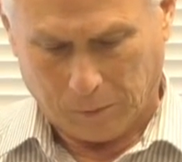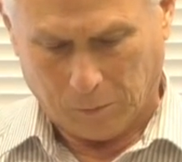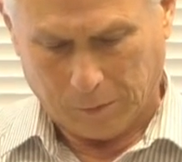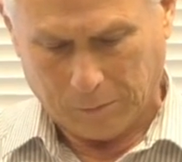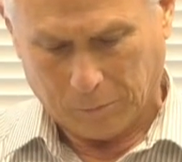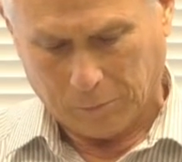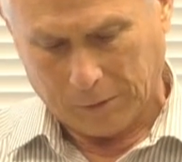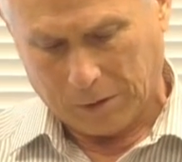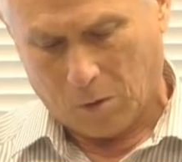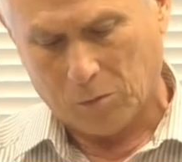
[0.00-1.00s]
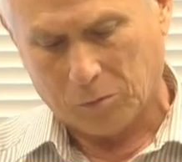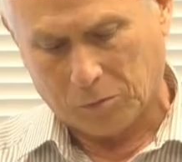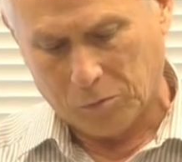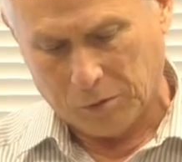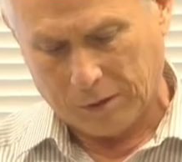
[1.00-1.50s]
we we
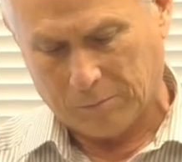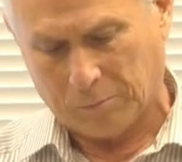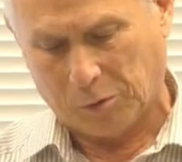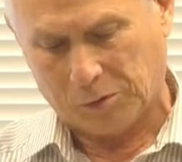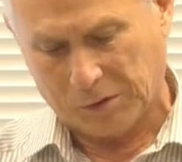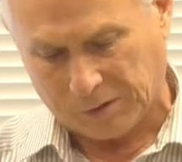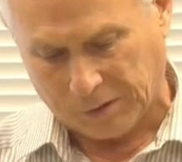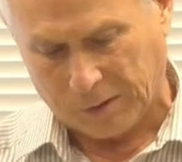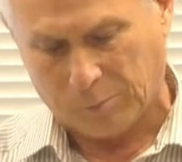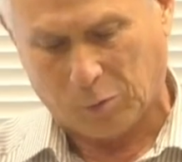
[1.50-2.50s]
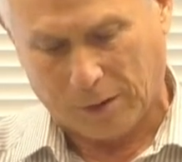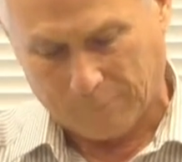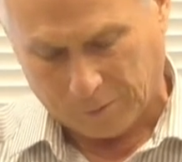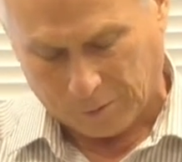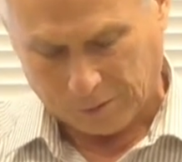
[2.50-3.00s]
don't do that persistently
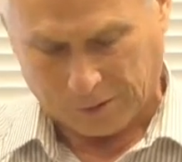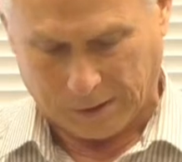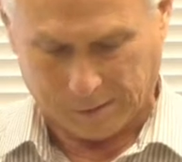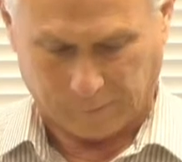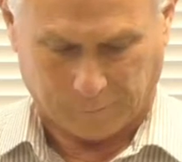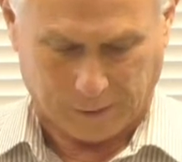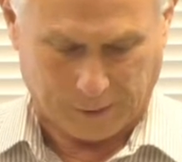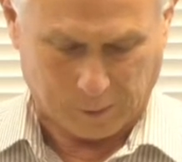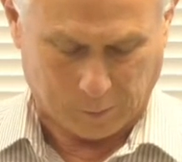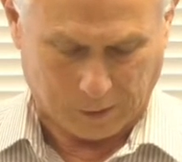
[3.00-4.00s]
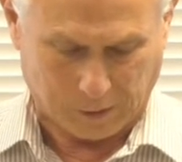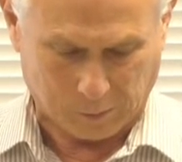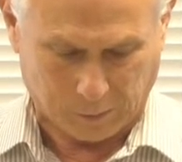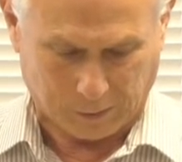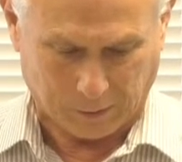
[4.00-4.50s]
pray for those kinds of things
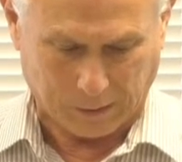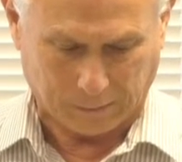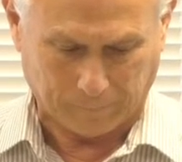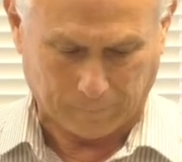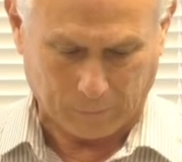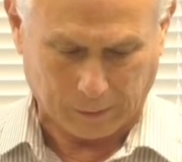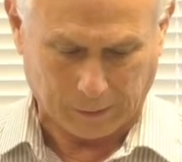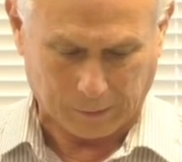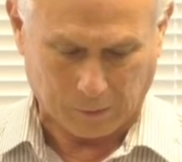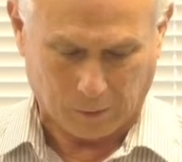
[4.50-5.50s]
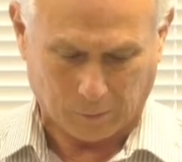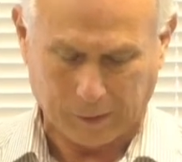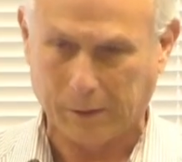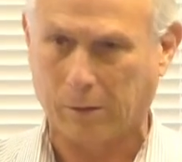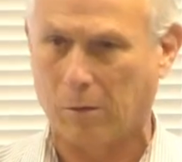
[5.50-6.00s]
because we think it's
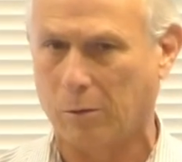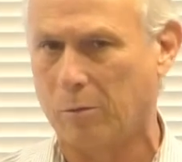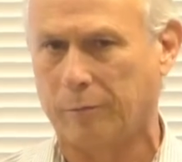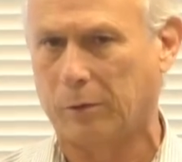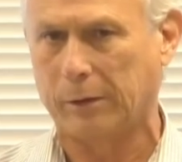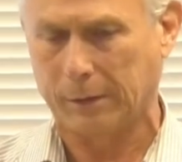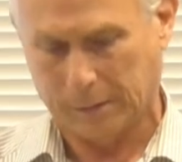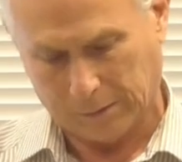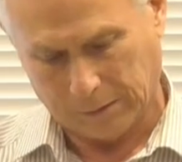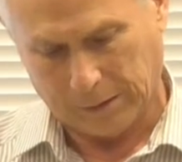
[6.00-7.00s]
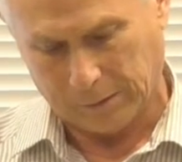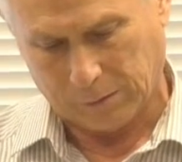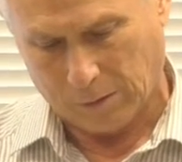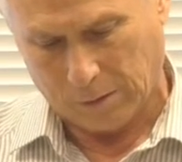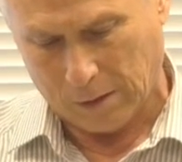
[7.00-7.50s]
already all over and it's
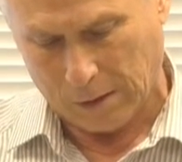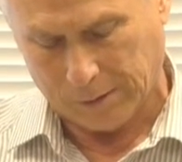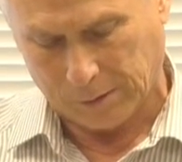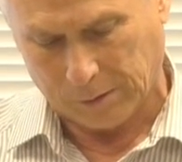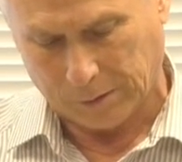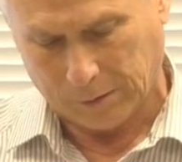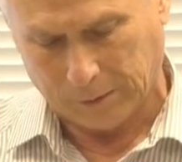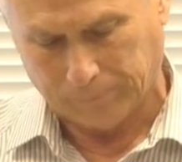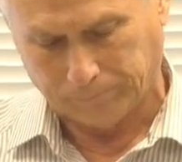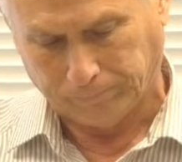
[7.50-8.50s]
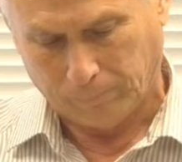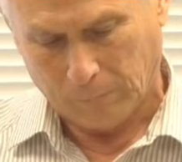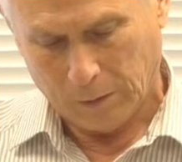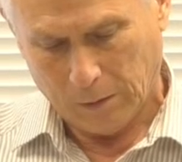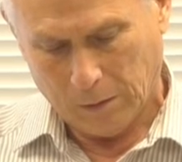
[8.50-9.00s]
against all odds and uh,
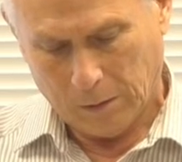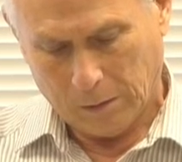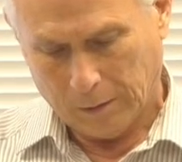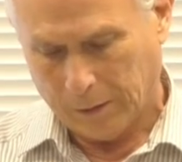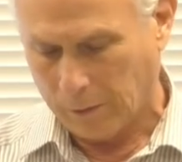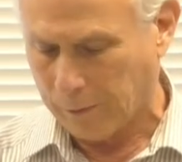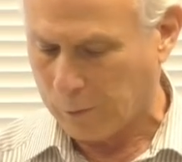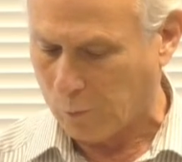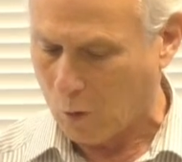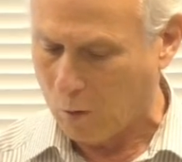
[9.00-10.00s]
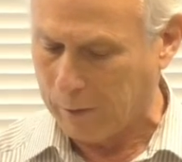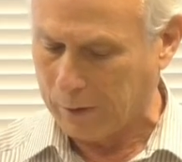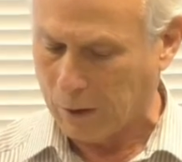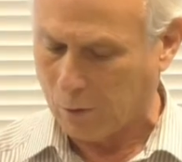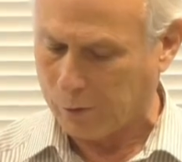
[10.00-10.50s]
here, this
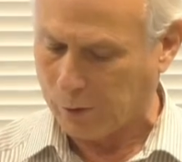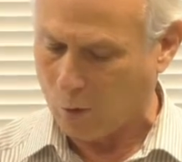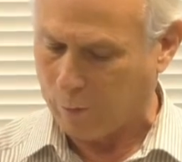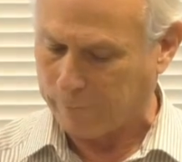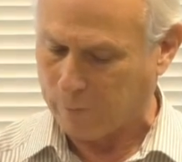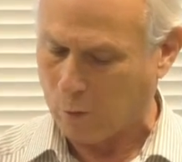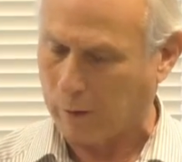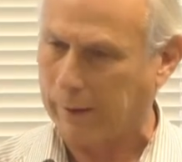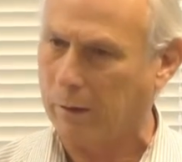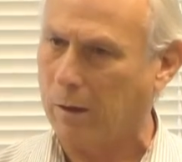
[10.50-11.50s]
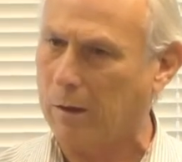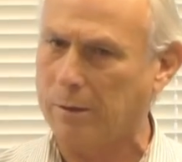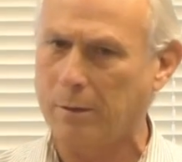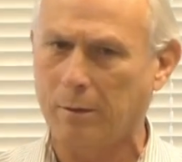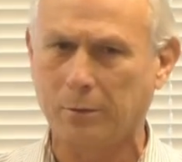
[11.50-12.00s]
woman goes, though, before an
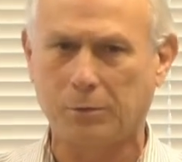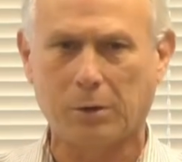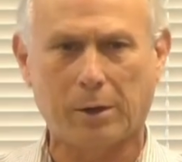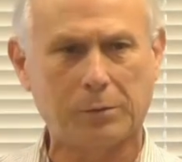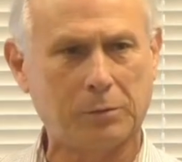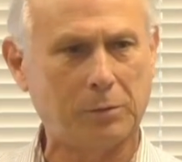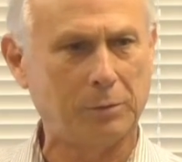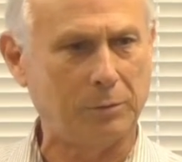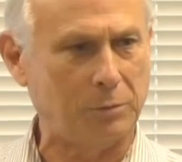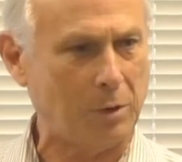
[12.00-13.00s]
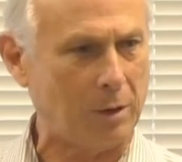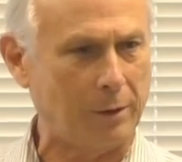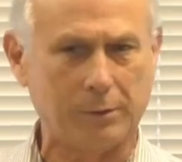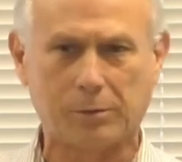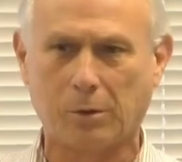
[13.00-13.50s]
unjust
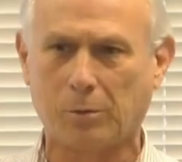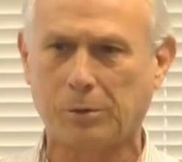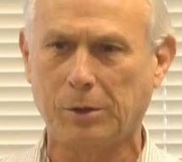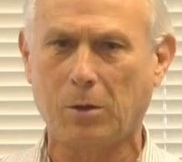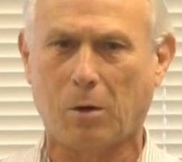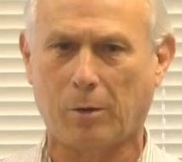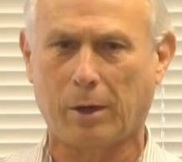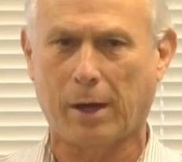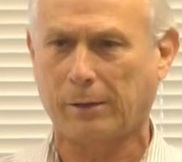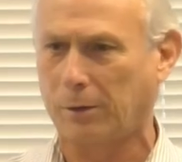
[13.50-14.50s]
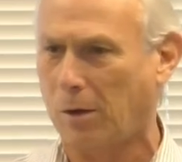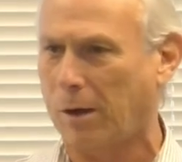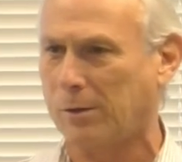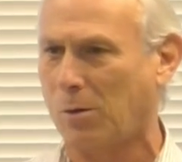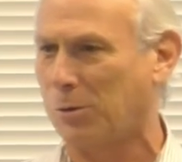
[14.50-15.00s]
judge. So she already had the
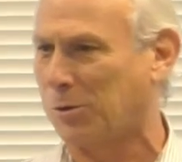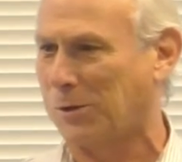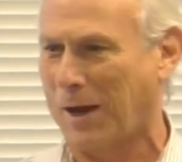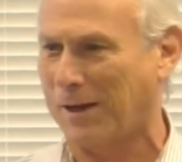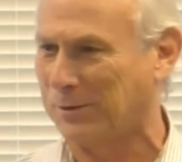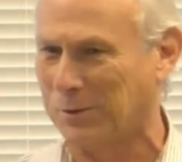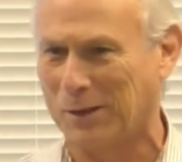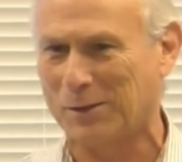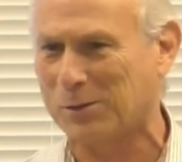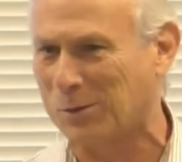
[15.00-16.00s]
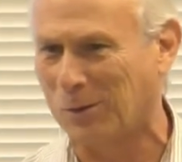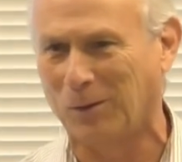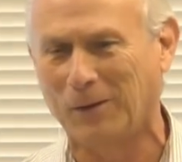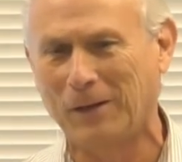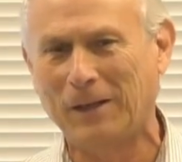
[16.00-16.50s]
odds all stacked against
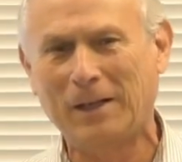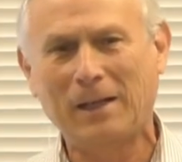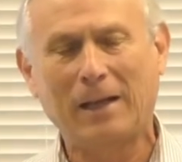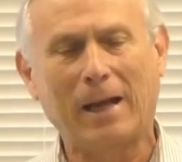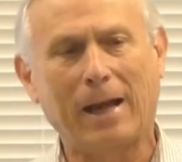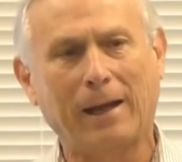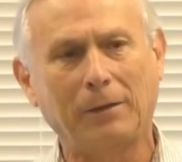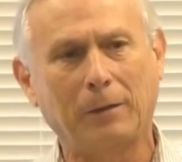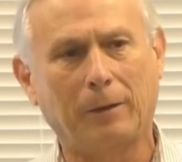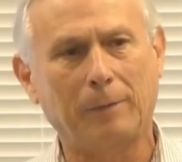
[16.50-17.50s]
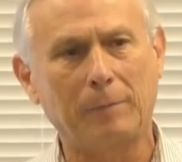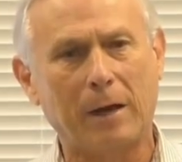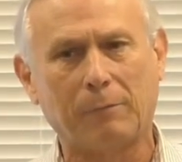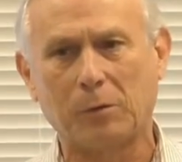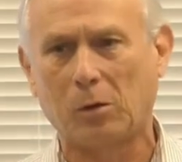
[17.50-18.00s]
her. And uh,
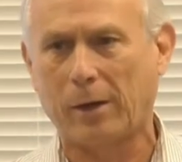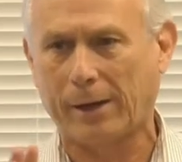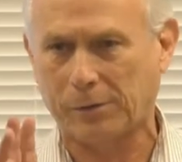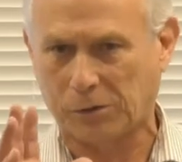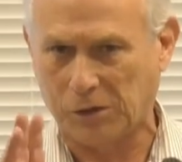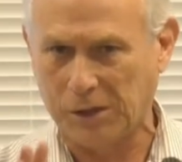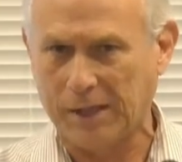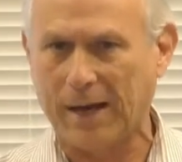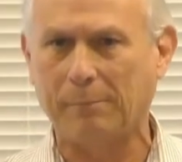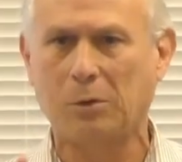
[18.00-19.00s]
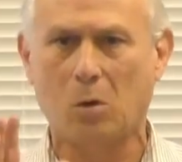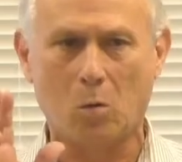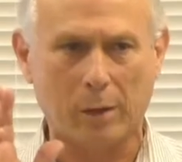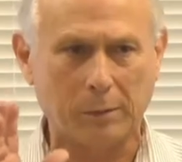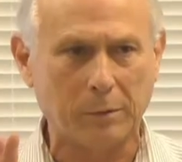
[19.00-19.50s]
nevertheless, she kept
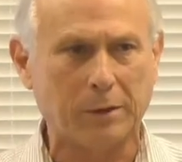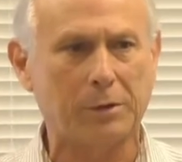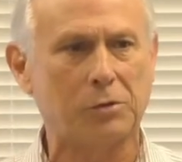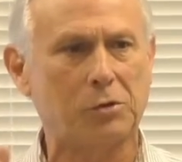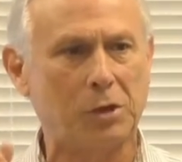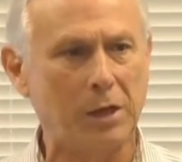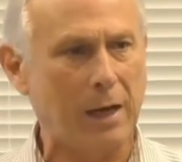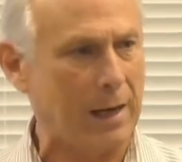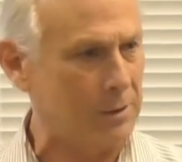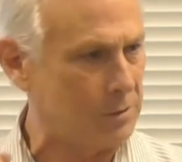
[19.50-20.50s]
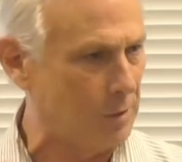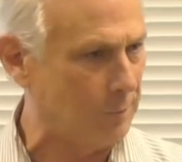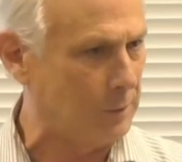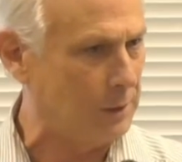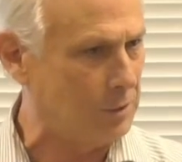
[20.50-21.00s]
going because she had
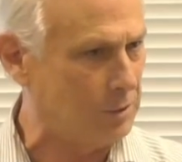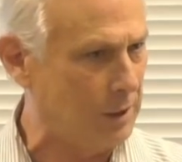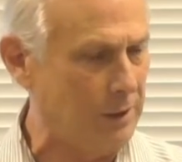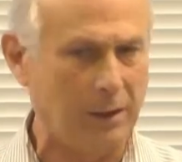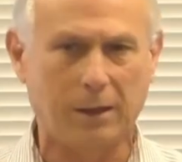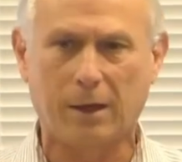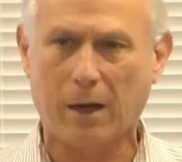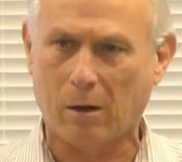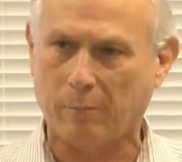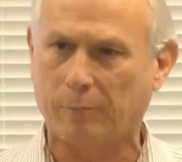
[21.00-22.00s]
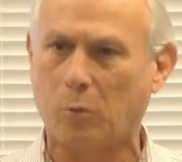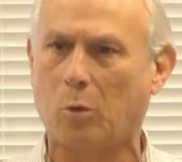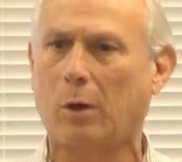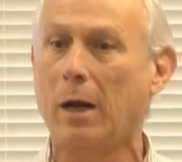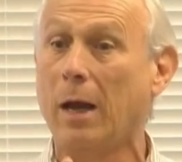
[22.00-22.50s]
something she needed help
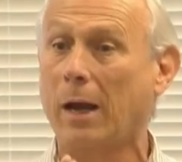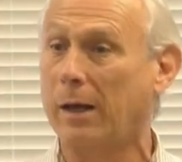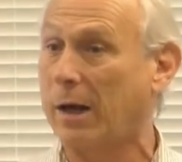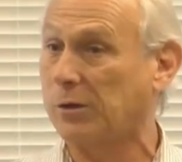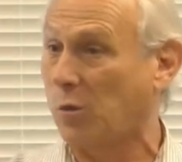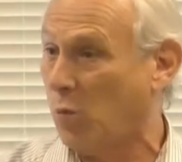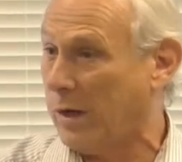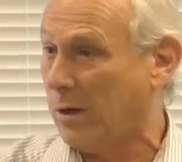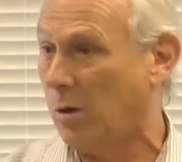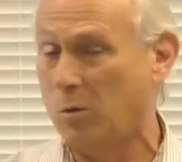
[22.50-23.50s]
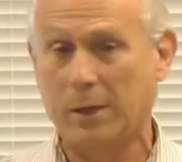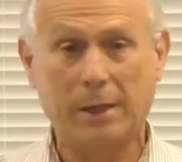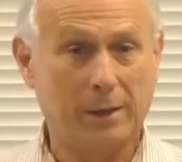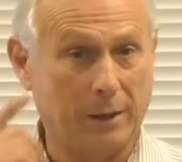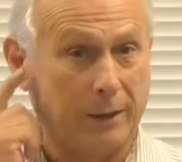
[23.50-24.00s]
for. And as a widow,
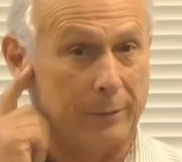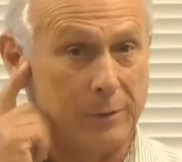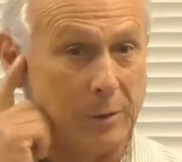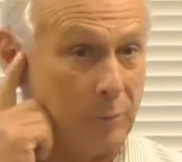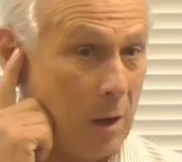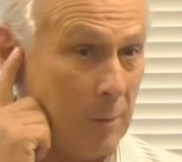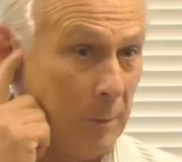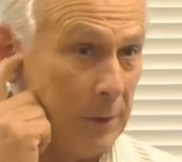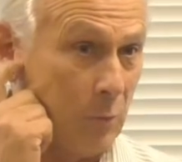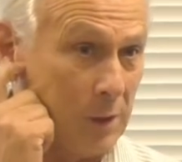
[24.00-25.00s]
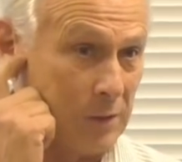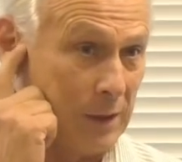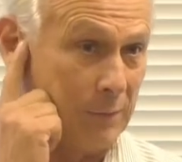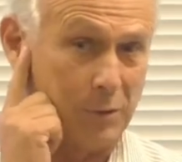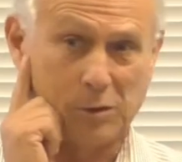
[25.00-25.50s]
uh, she probably
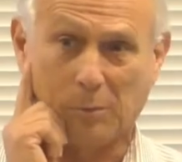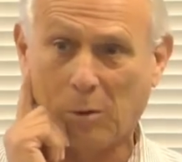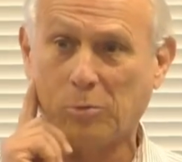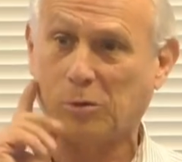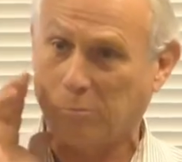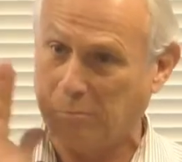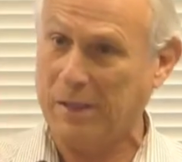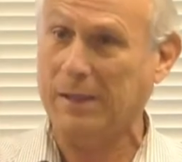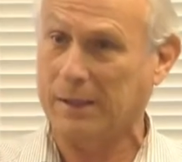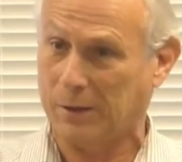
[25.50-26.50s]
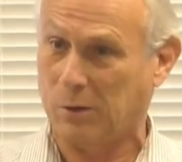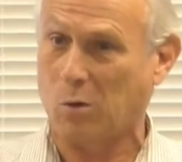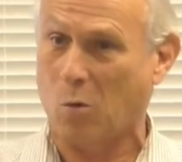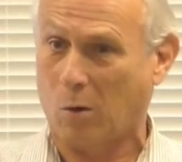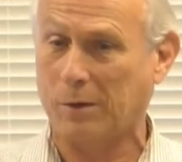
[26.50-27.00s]
wasn't even supposed to be in
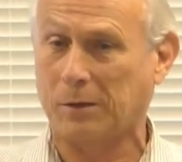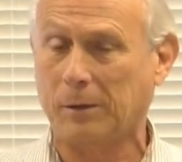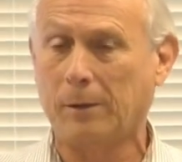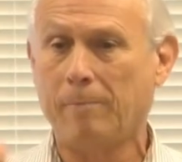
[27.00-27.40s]
court.